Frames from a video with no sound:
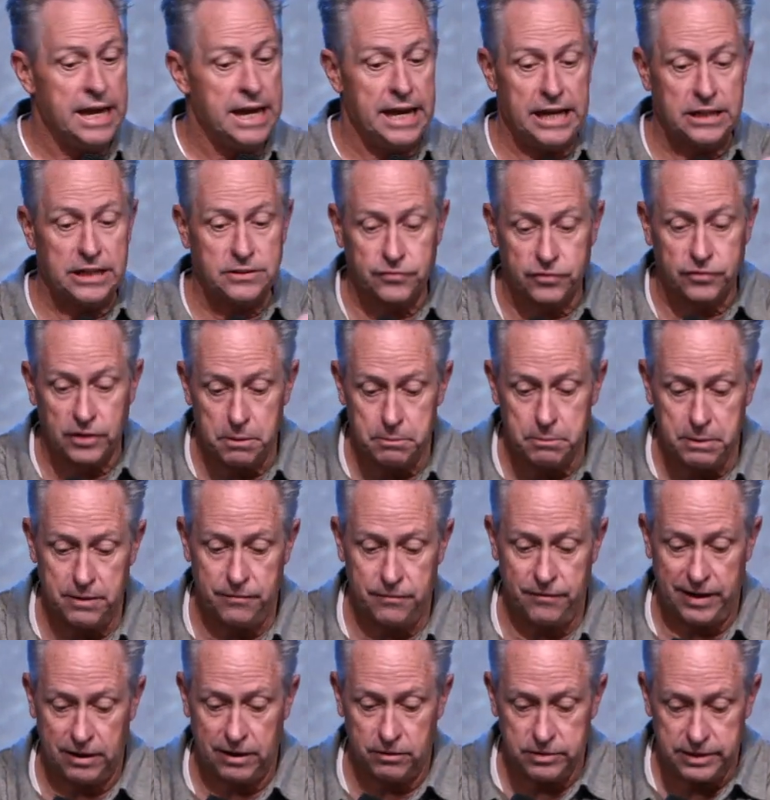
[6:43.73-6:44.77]
It's from a
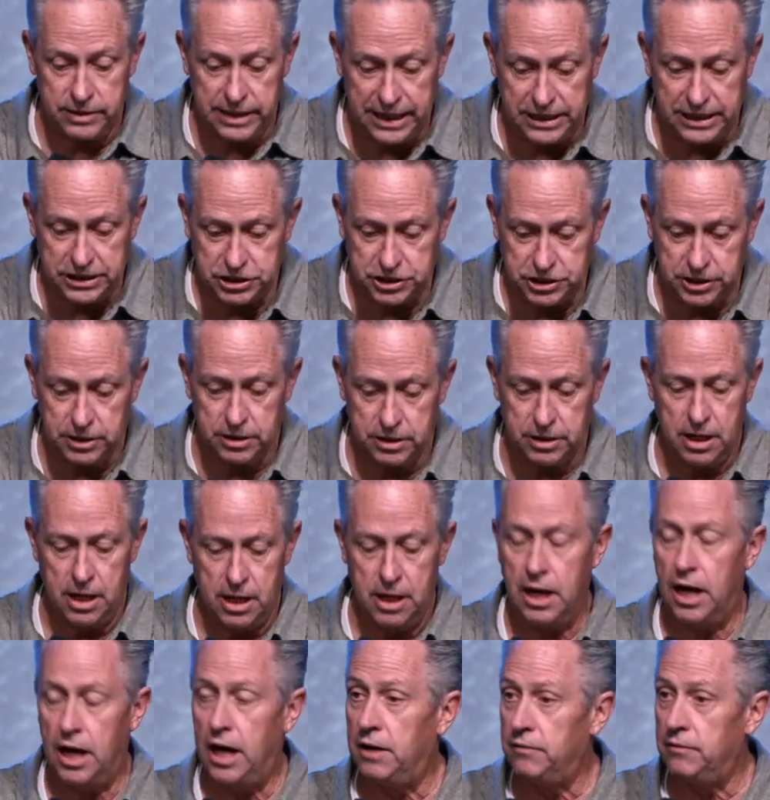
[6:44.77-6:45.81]
foundation
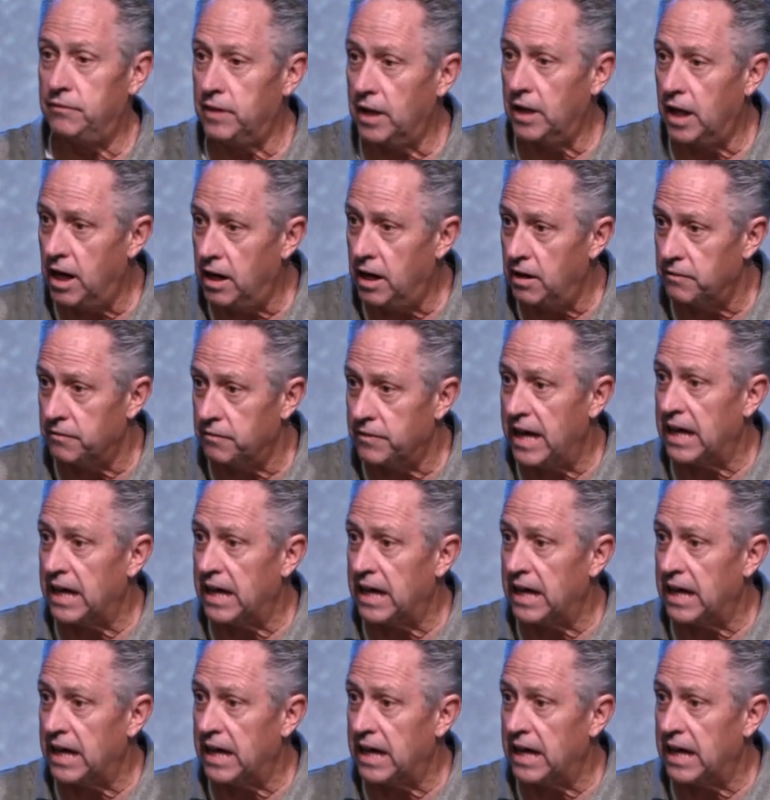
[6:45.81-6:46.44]
of love.